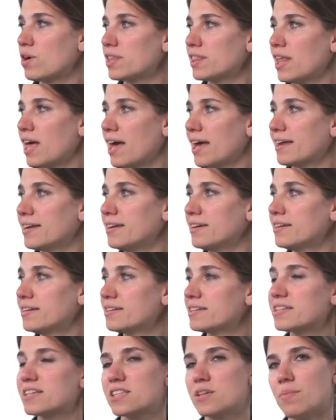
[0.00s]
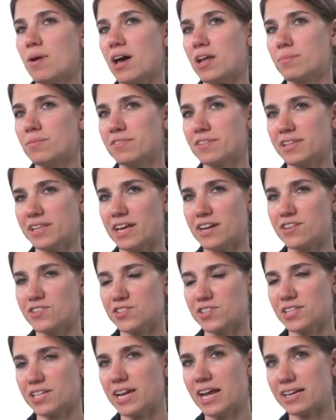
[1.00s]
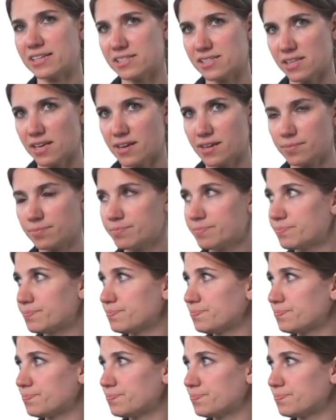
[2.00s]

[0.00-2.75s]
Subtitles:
one line to the bottom of the letters in the next line.